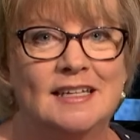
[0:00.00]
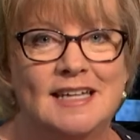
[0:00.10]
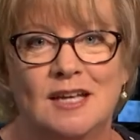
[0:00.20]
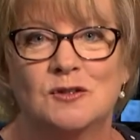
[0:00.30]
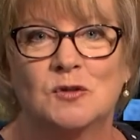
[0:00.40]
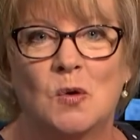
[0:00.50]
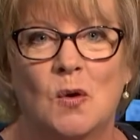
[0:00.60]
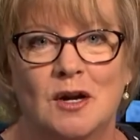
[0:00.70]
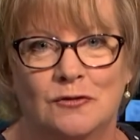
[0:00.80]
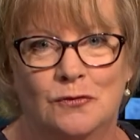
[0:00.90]
Ten
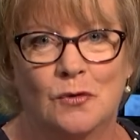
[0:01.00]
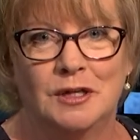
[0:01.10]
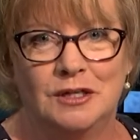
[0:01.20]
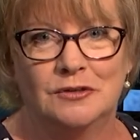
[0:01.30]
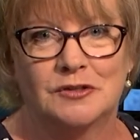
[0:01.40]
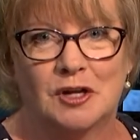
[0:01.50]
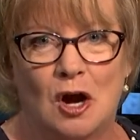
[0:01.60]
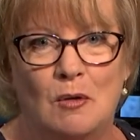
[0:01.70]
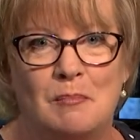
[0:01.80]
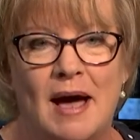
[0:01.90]
score and four years
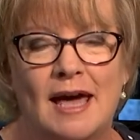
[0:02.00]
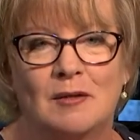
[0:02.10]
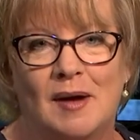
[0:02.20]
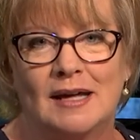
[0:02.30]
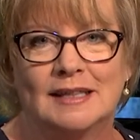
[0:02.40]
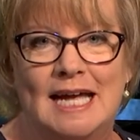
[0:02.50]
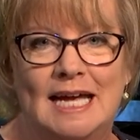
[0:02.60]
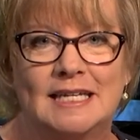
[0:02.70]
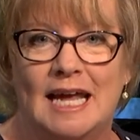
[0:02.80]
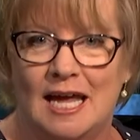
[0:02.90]
ago, a battle by
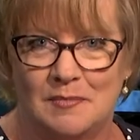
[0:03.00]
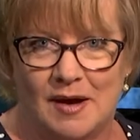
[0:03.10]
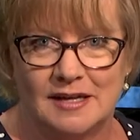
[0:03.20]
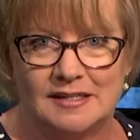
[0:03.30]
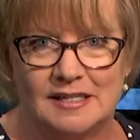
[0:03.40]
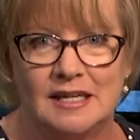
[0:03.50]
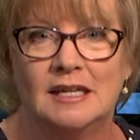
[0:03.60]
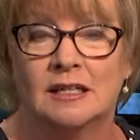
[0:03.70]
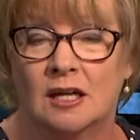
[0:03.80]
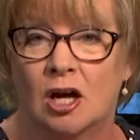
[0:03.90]
land and by sea
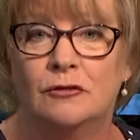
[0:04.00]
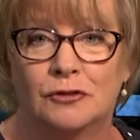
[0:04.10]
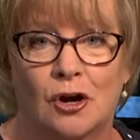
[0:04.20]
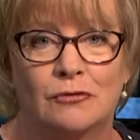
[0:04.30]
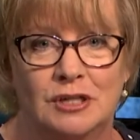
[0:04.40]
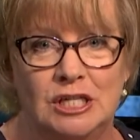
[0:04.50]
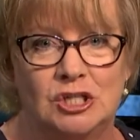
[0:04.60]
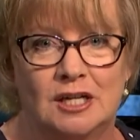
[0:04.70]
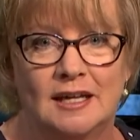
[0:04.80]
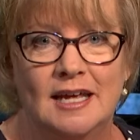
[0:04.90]
engulfed our
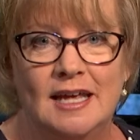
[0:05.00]
region.